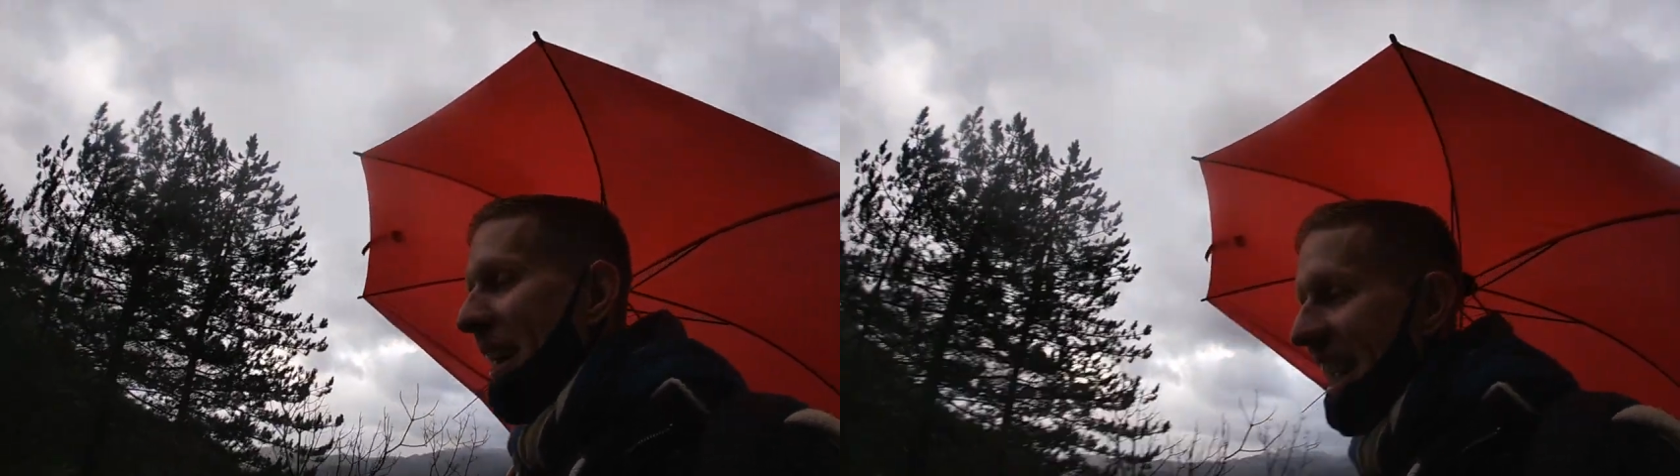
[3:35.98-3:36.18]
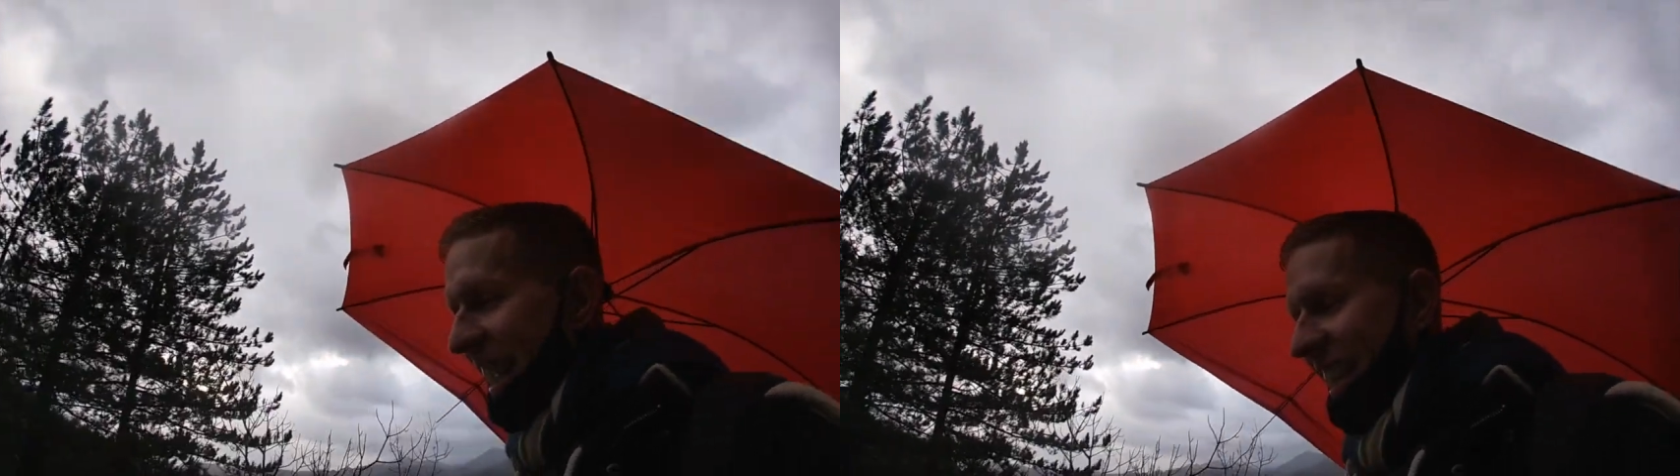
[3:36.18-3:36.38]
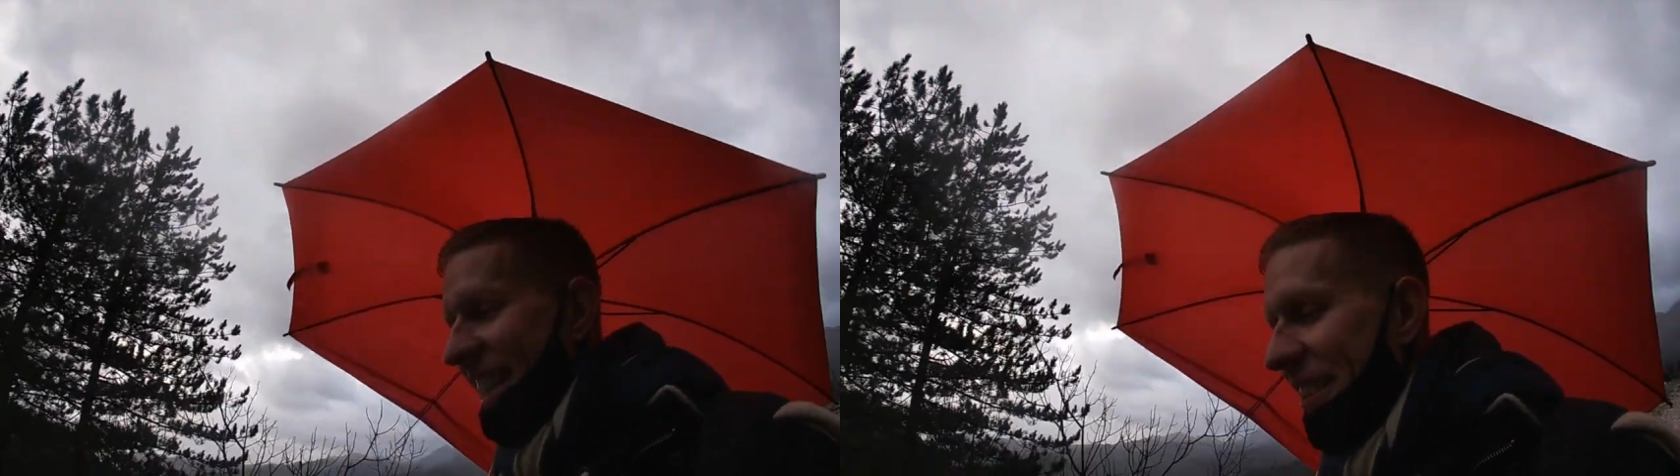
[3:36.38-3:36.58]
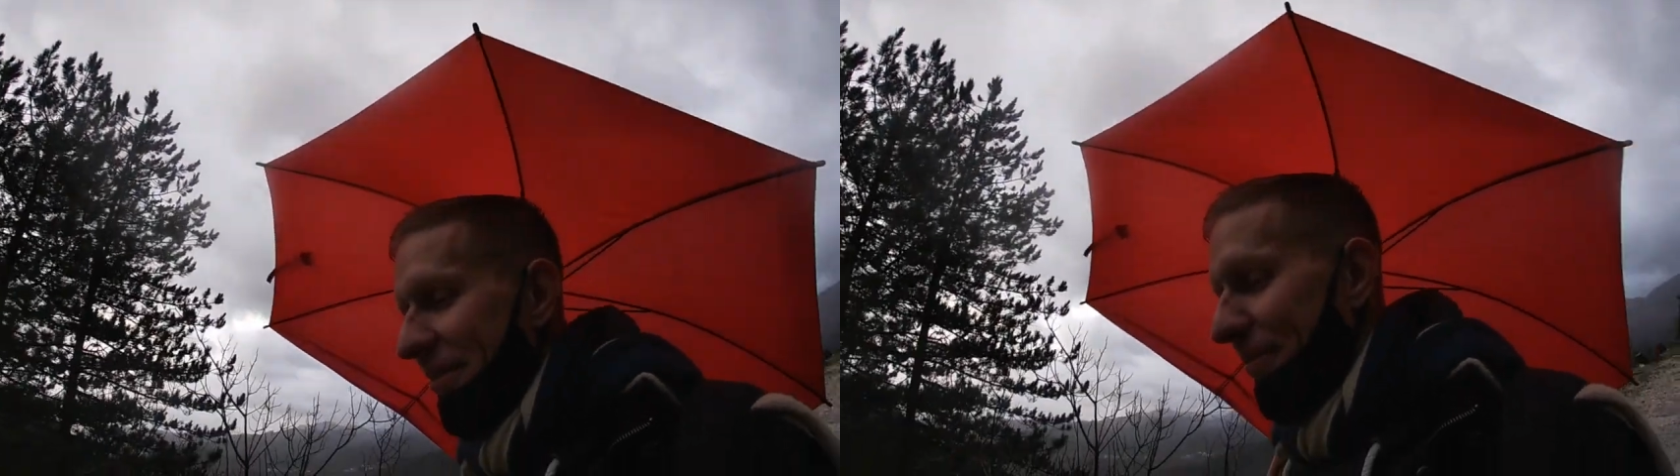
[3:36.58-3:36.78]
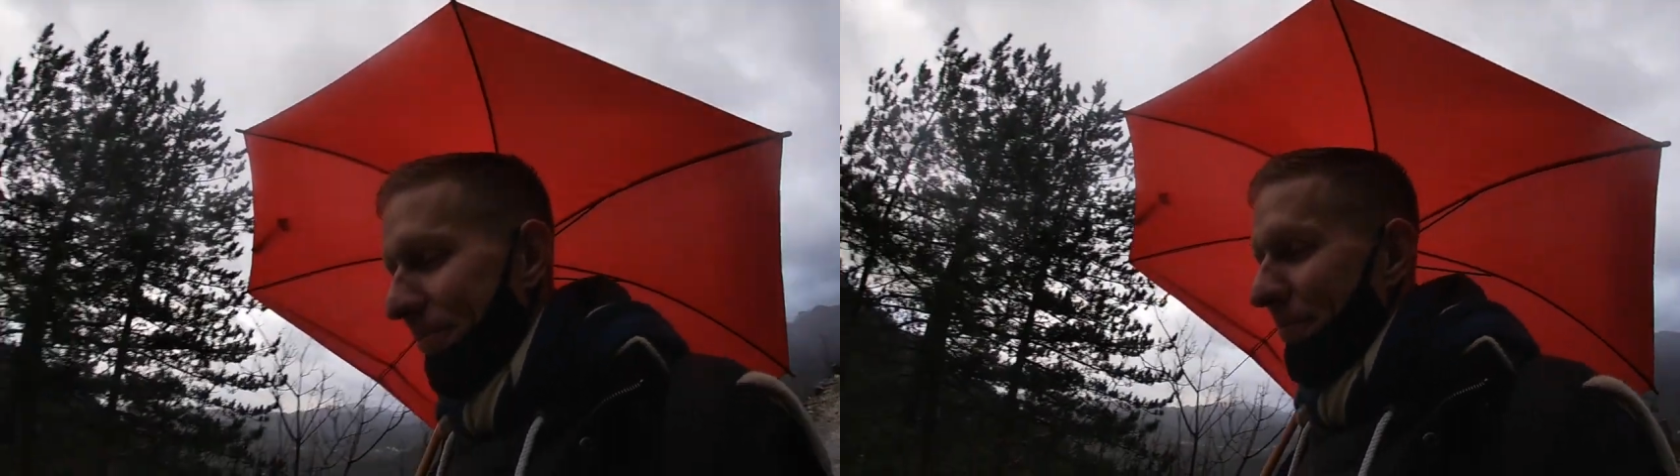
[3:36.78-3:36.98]
man
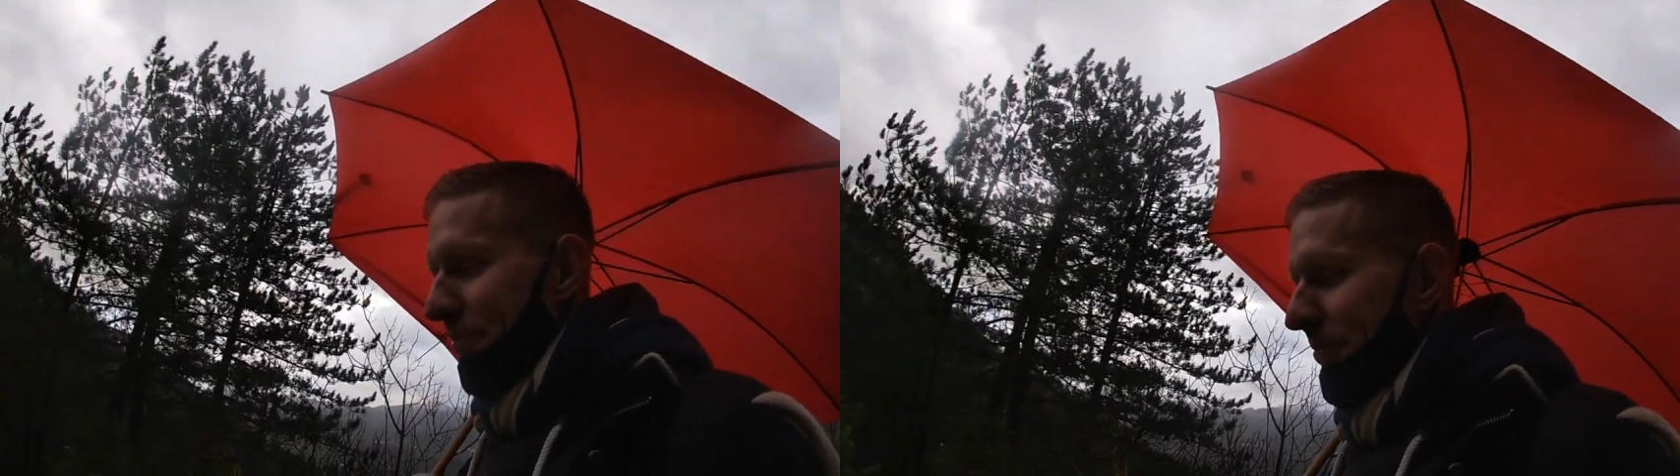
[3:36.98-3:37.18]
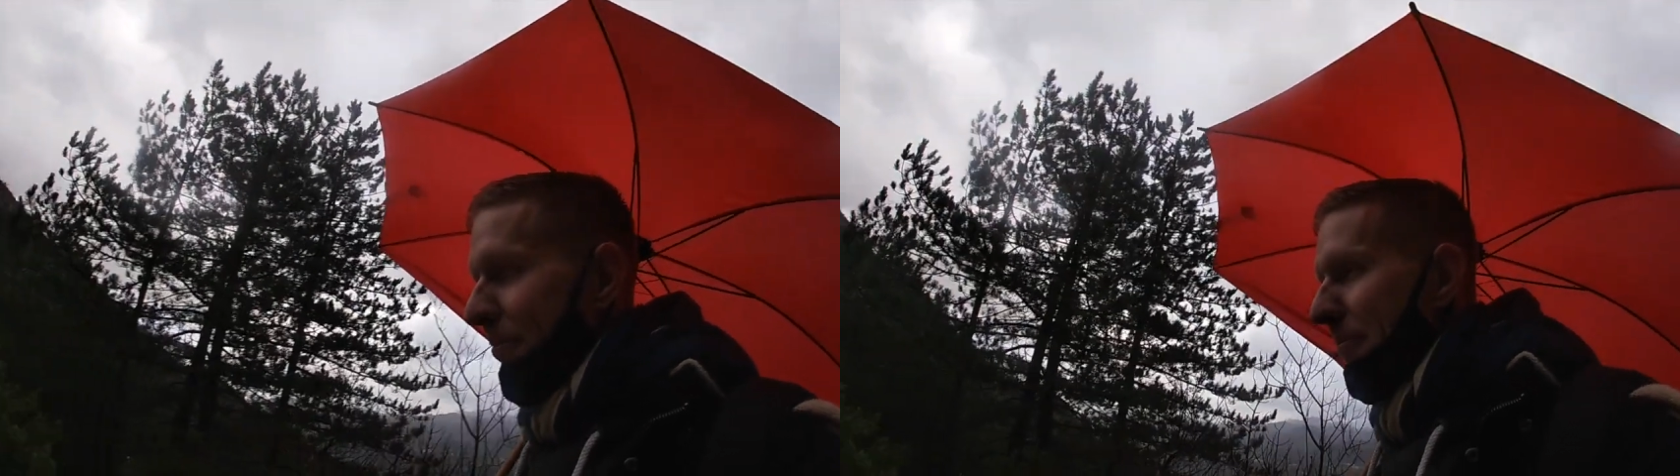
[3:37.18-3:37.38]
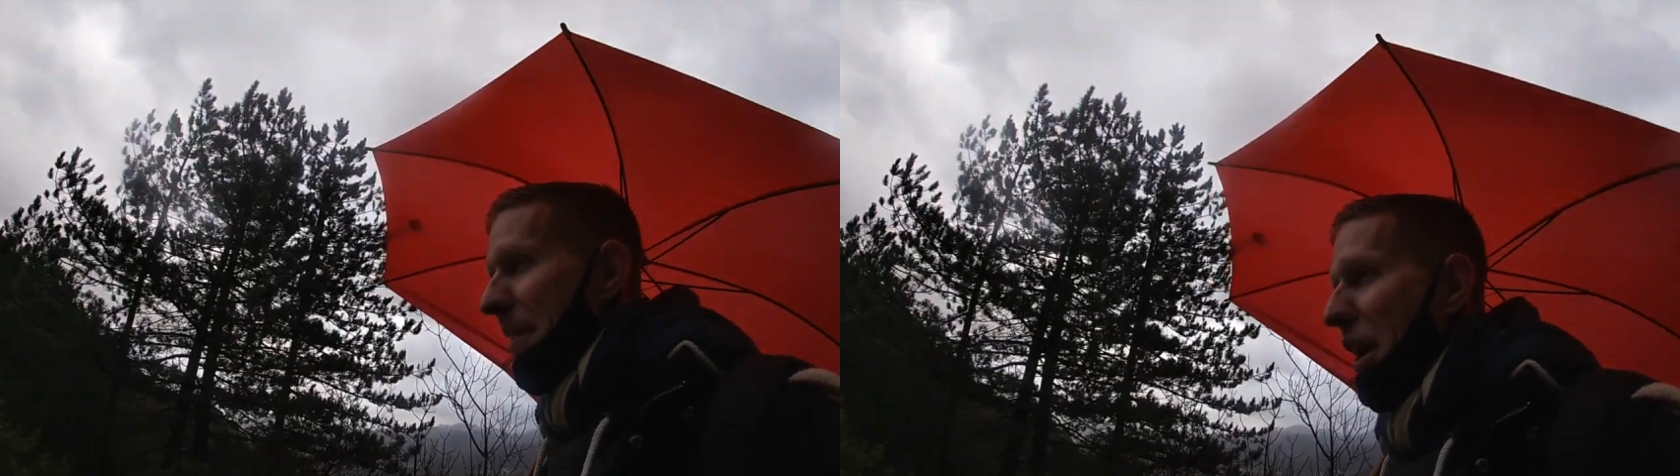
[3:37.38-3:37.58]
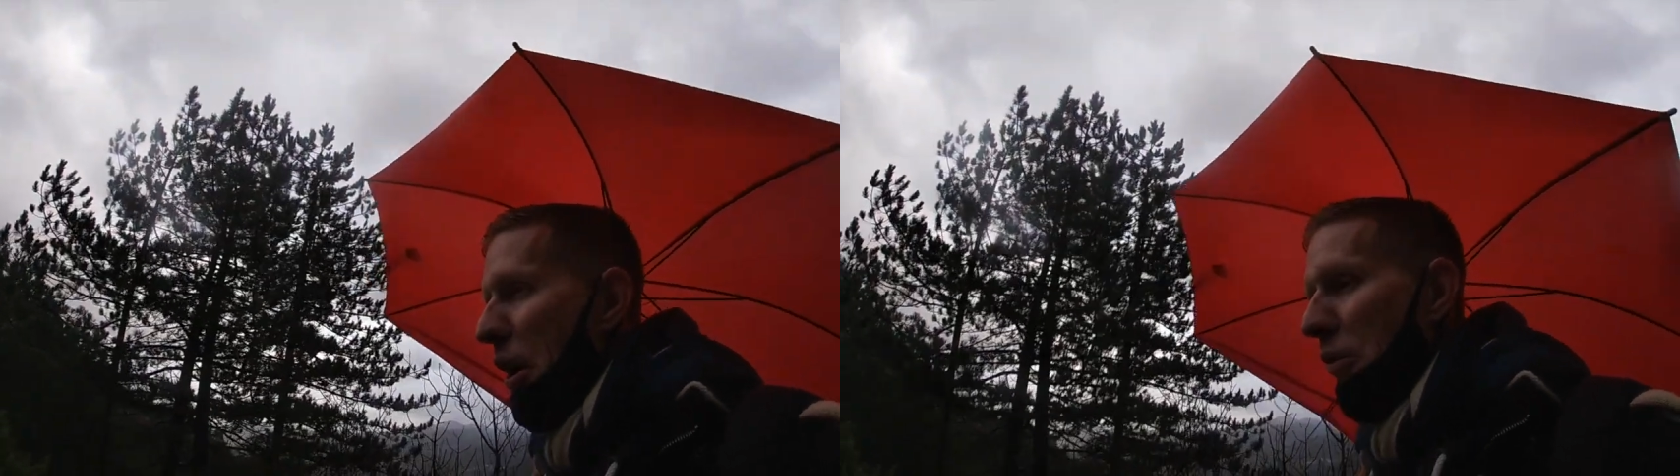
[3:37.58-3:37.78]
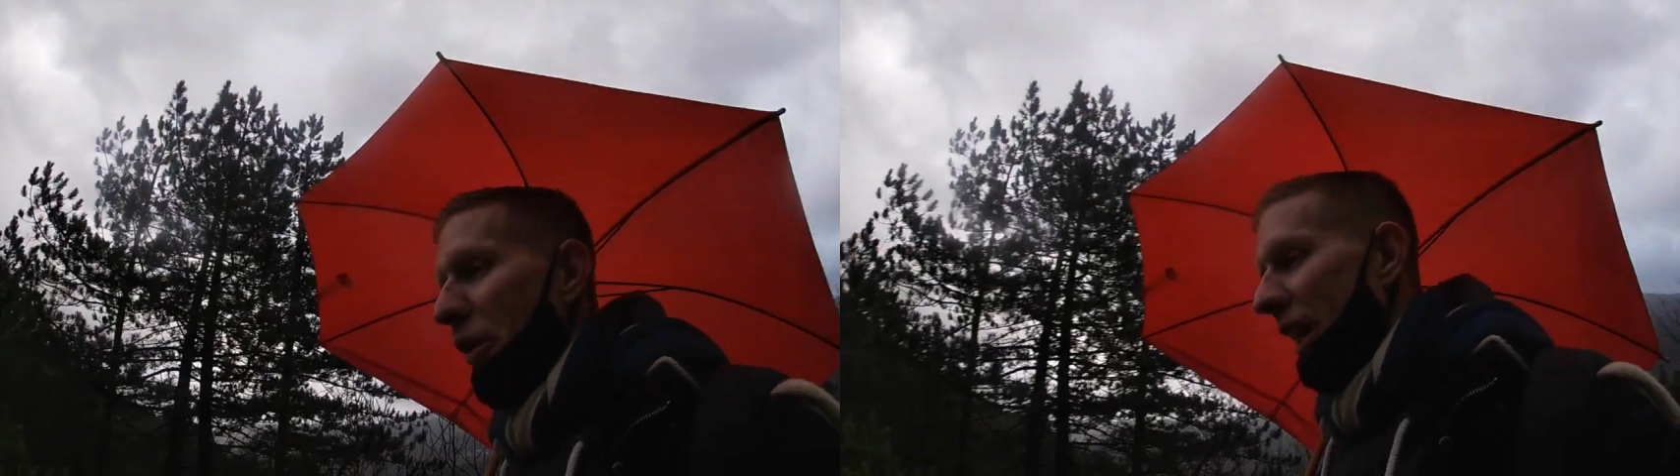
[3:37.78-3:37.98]

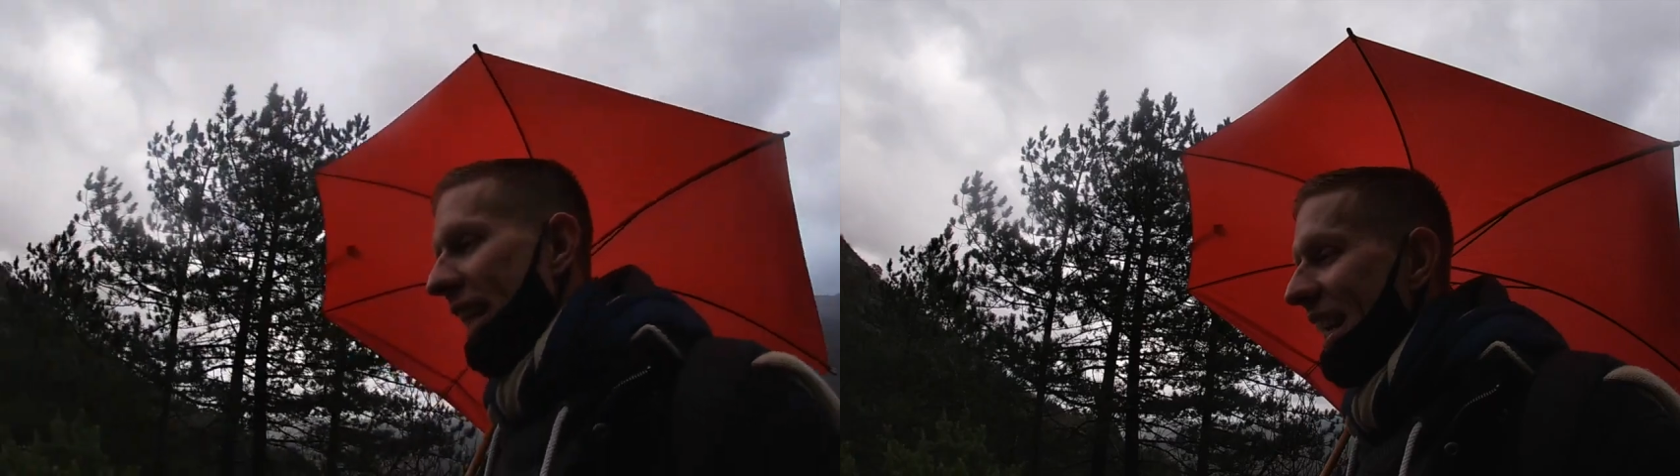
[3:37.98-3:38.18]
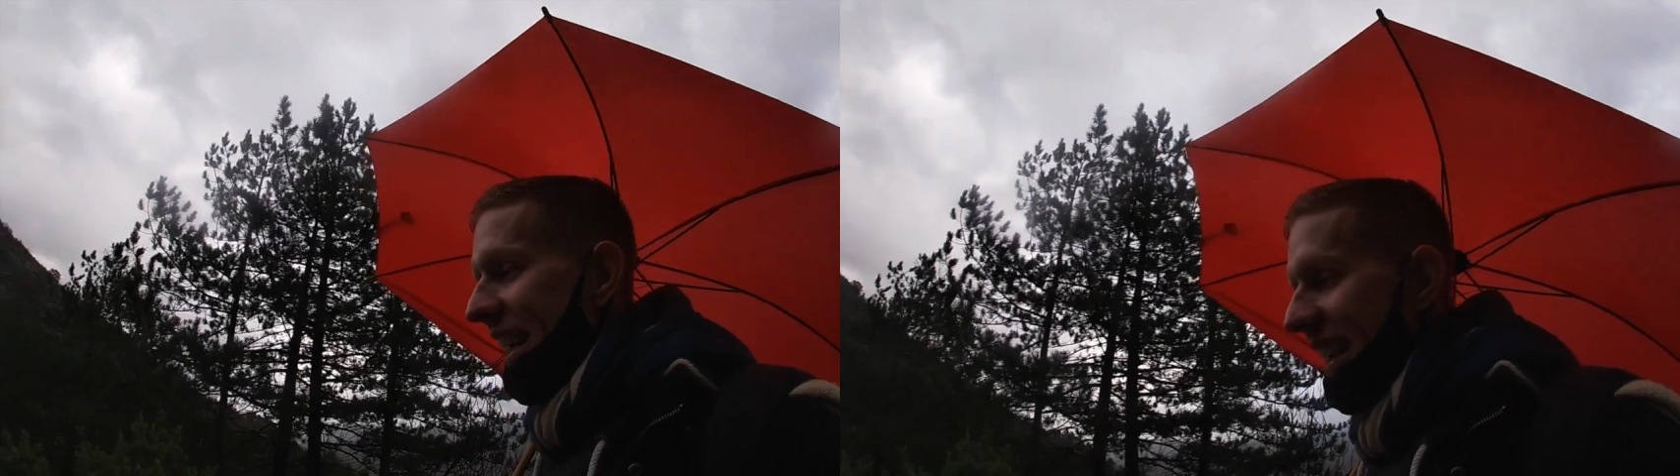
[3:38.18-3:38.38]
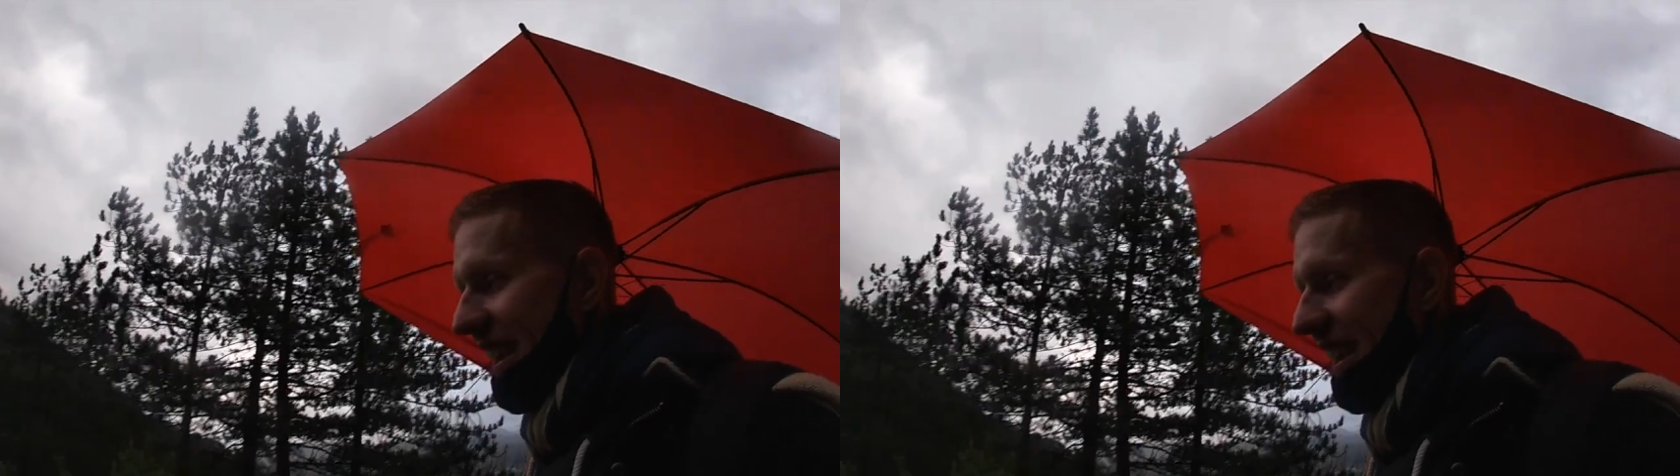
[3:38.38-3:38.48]
hopefully